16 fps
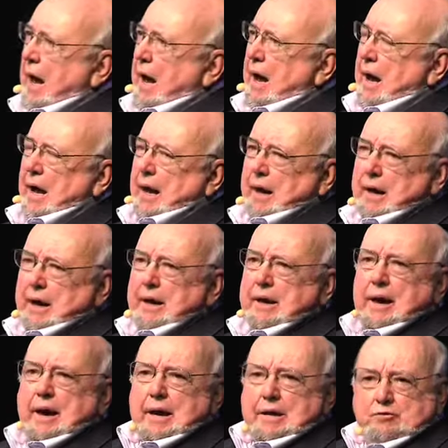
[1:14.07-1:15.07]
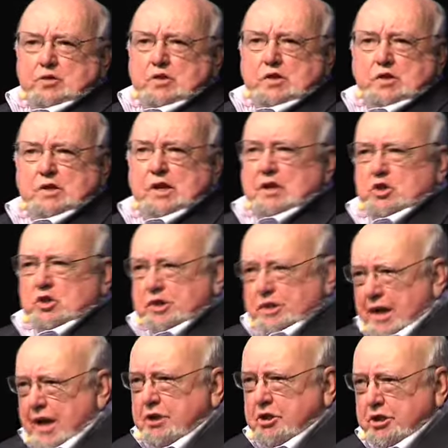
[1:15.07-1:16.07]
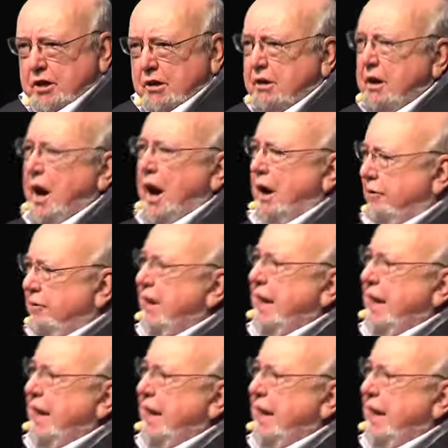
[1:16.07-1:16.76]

a succession of